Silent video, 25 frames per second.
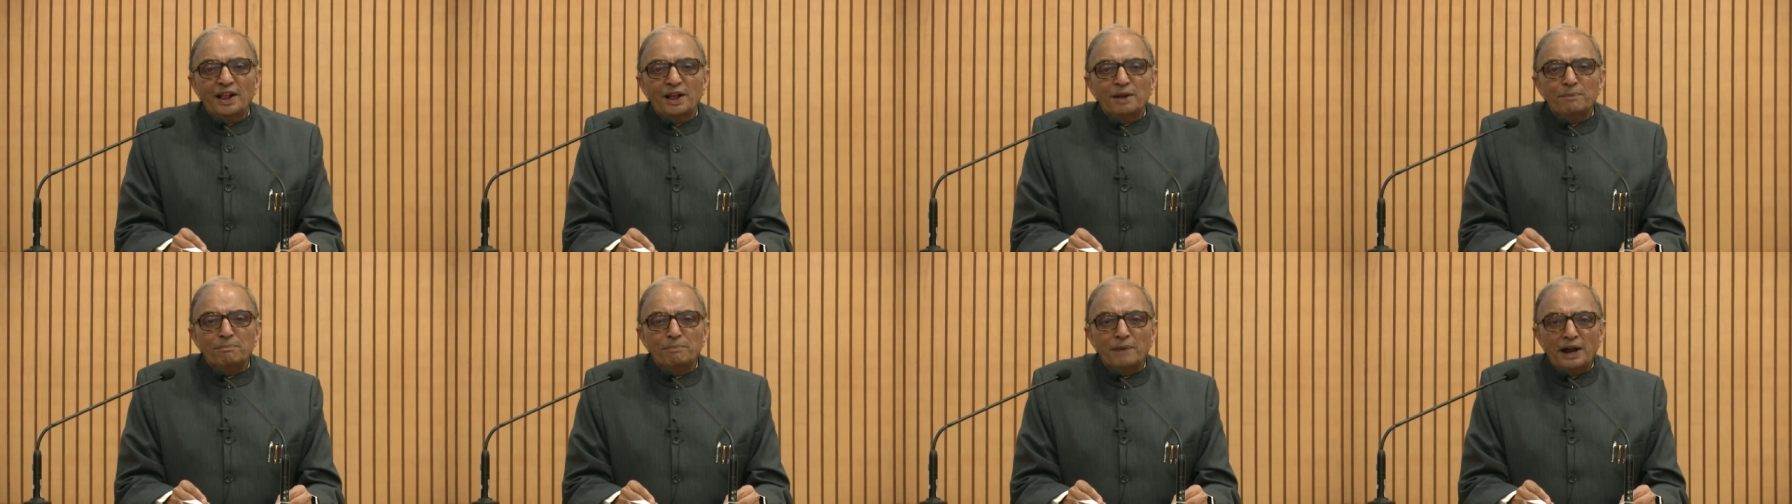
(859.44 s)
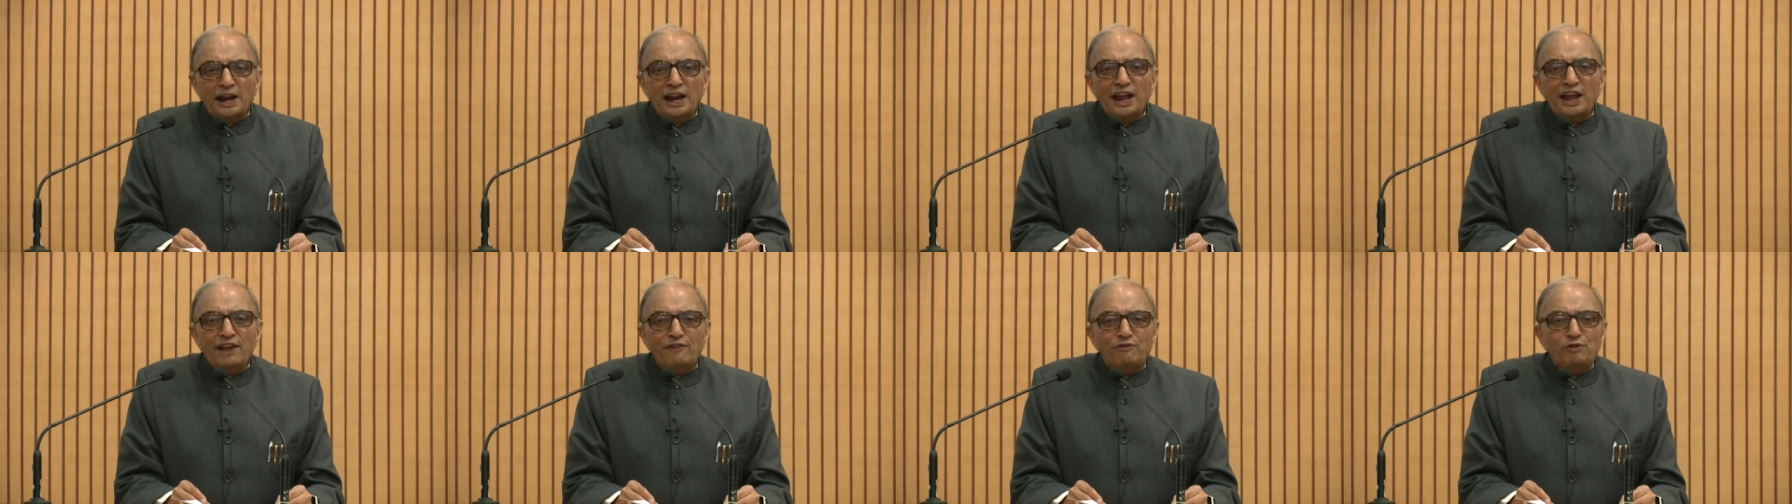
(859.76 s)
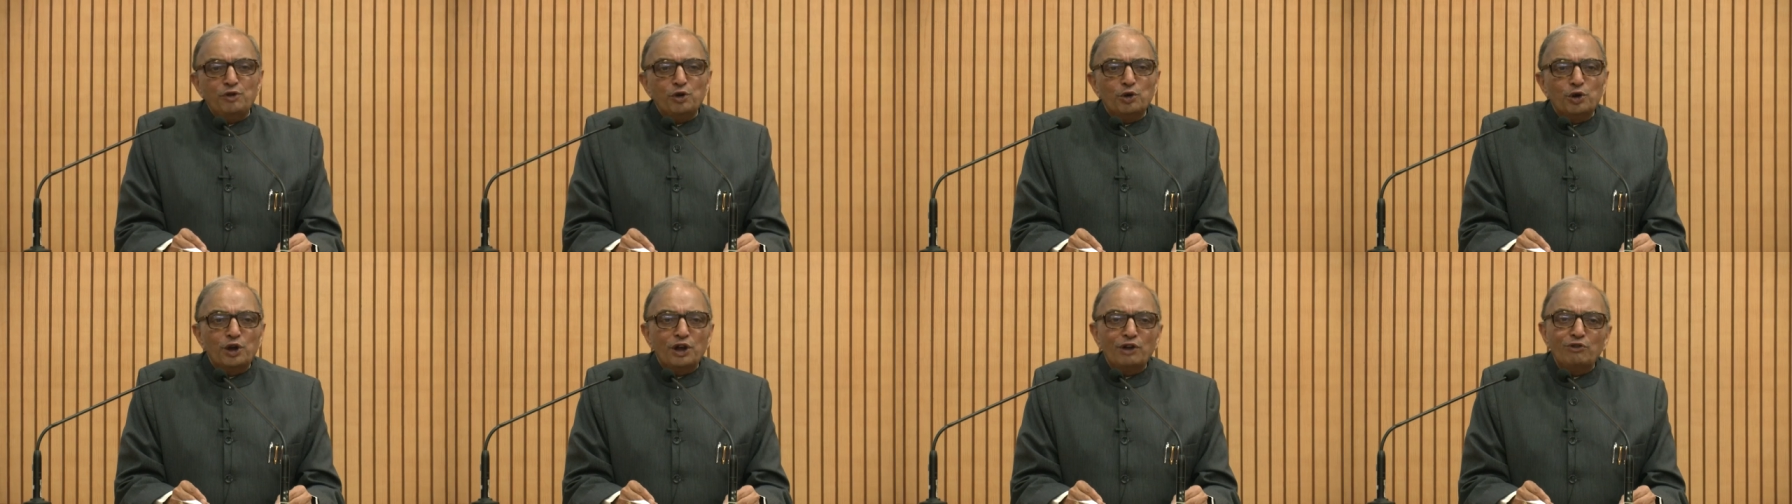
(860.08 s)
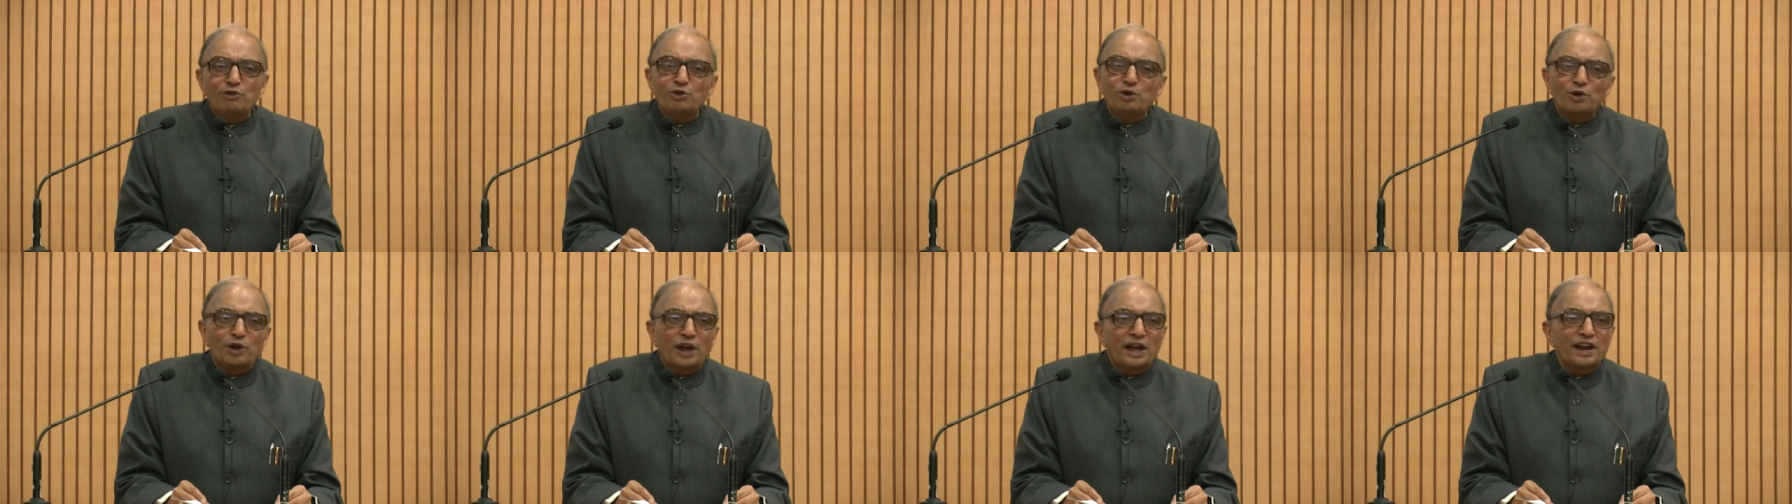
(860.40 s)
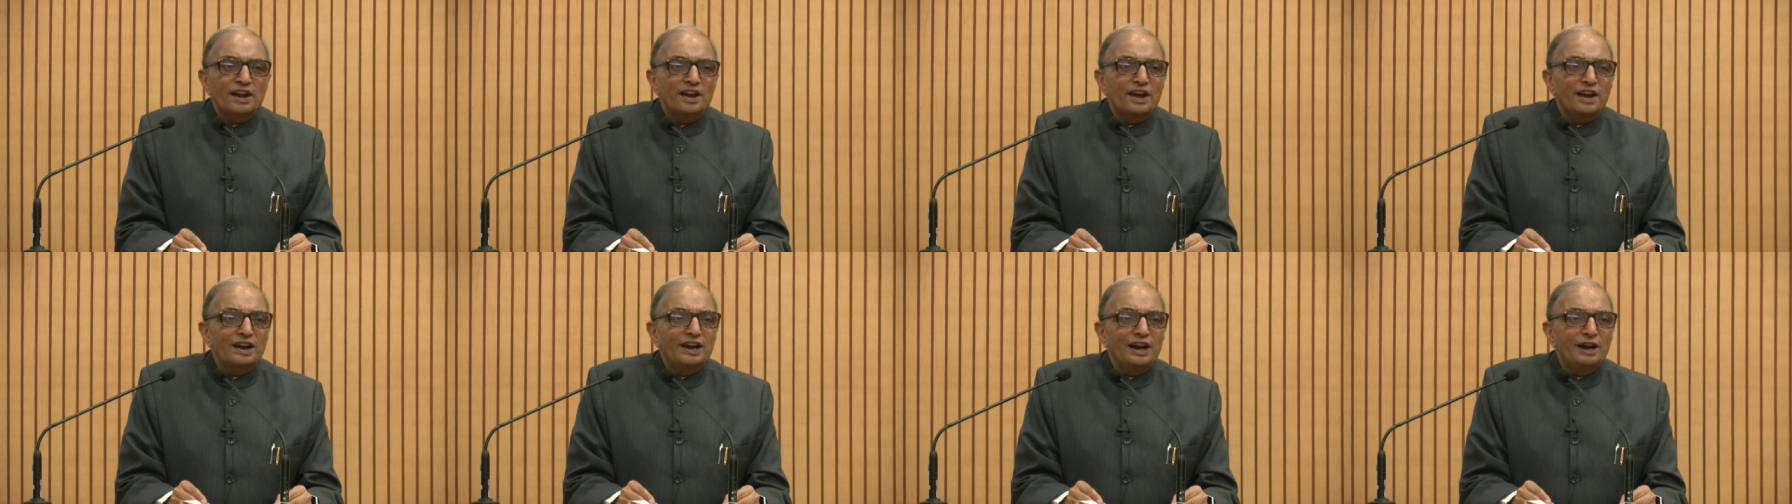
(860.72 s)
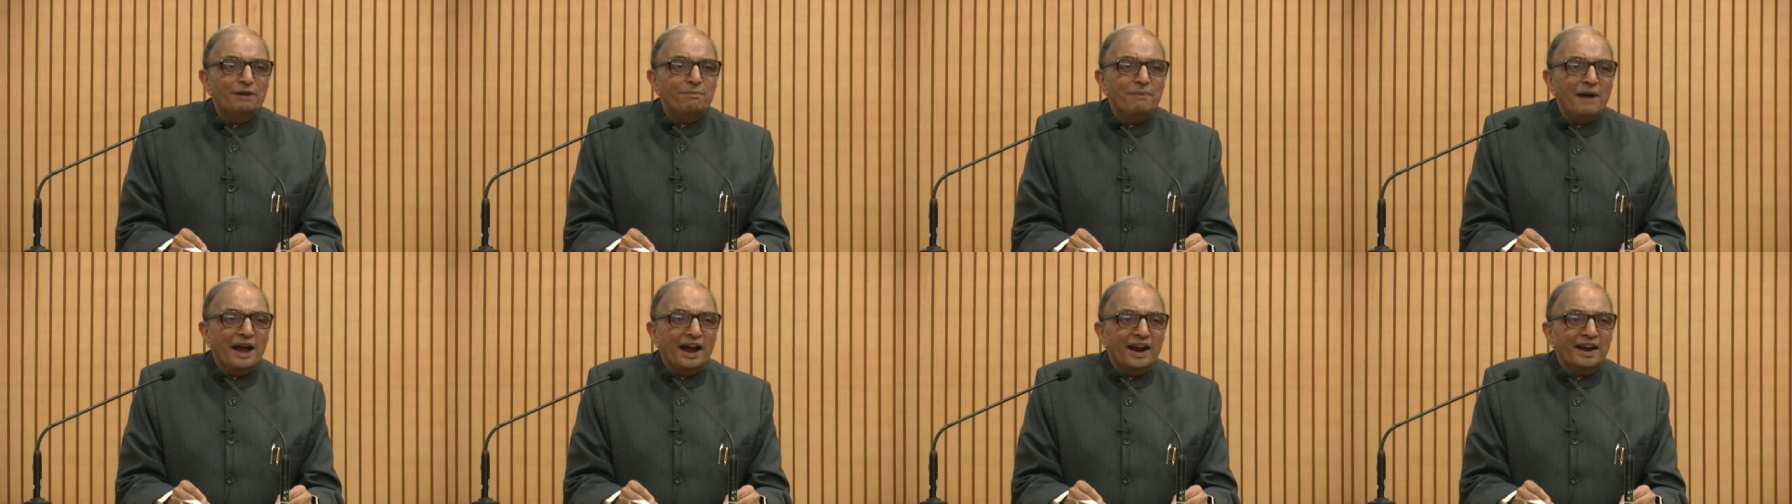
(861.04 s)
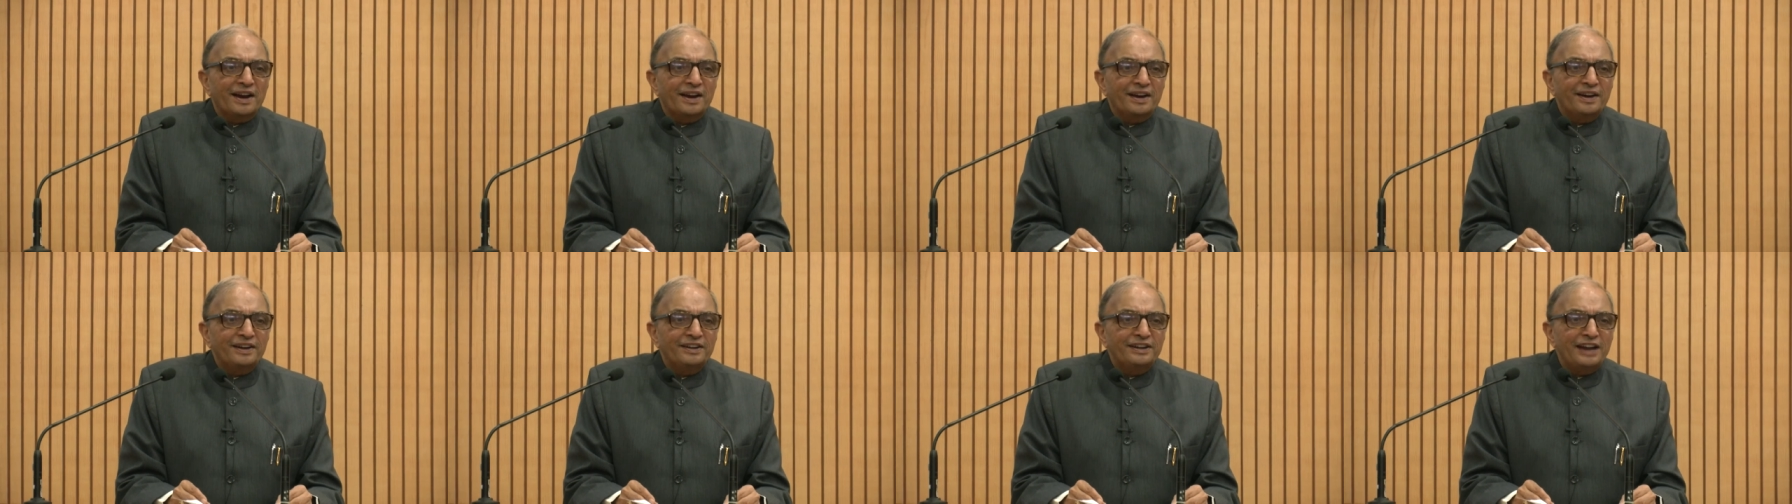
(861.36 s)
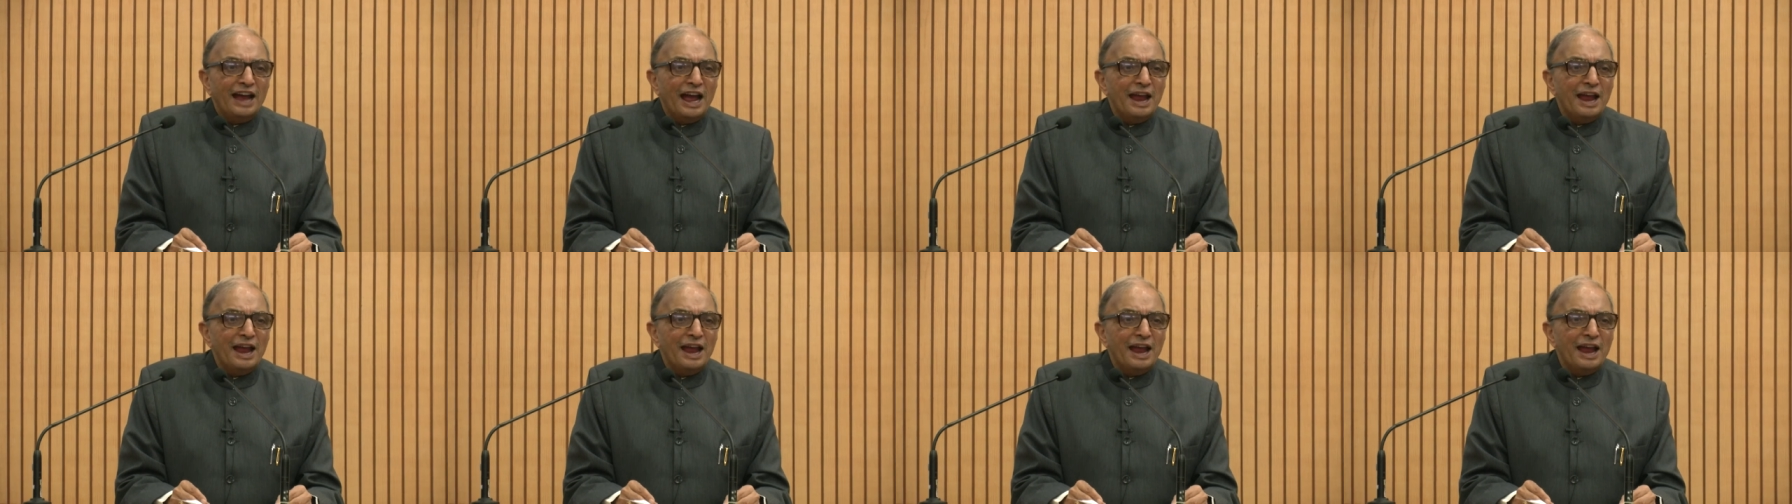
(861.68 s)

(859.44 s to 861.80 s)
Money if you give, you can earn it back.